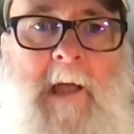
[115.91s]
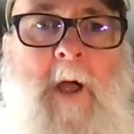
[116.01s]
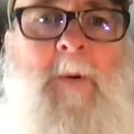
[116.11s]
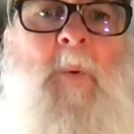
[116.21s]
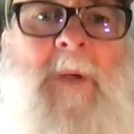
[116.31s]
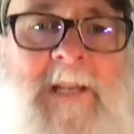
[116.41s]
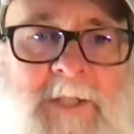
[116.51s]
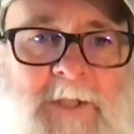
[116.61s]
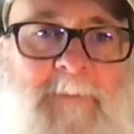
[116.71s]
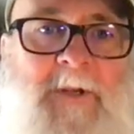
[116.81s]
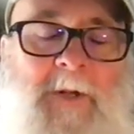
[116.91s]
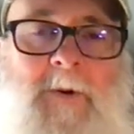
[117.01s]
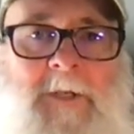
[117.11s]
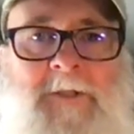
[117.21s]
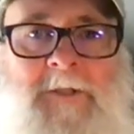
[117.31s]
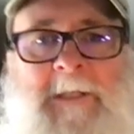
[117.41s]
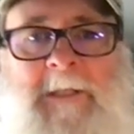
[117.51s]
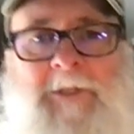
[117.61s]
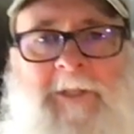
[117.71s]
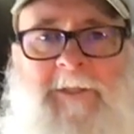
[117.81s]
But we assumed the horseshoe to be
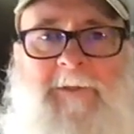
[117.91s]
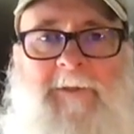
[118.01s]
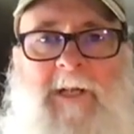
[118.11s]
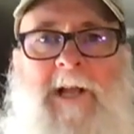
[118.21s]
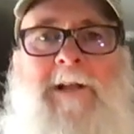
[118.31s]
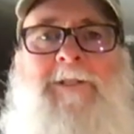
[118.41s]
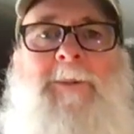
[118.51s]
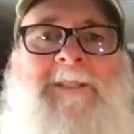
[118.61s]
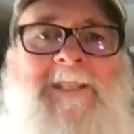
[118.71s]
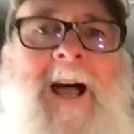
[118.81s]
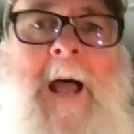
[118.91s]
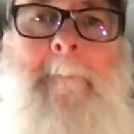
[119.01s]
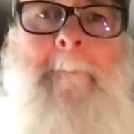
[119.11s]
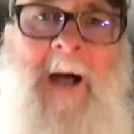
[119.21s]
true. So it's not